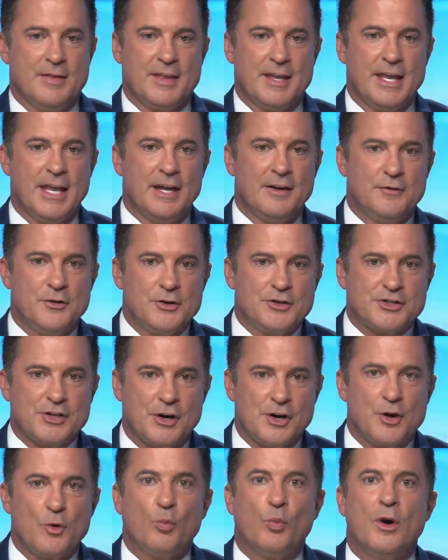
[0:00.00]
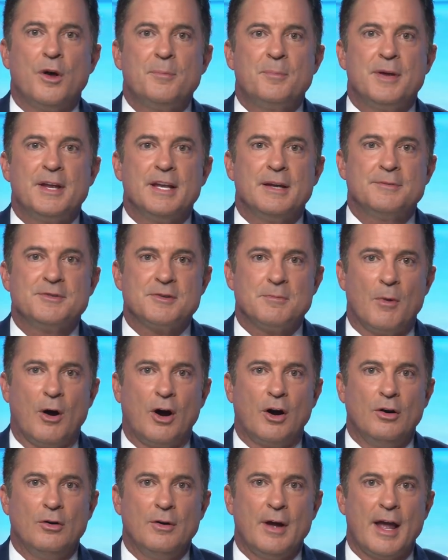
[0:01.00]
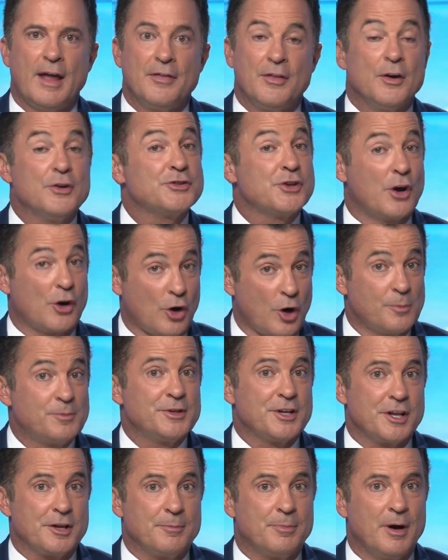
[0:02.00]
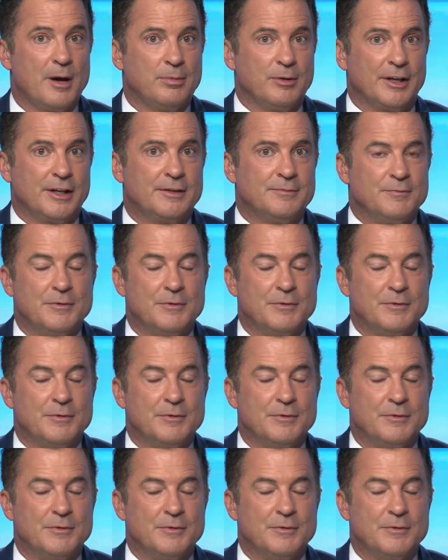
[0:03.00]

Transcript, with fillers: The interviews start at 1 p.m. tomorrow, and those are open to the public.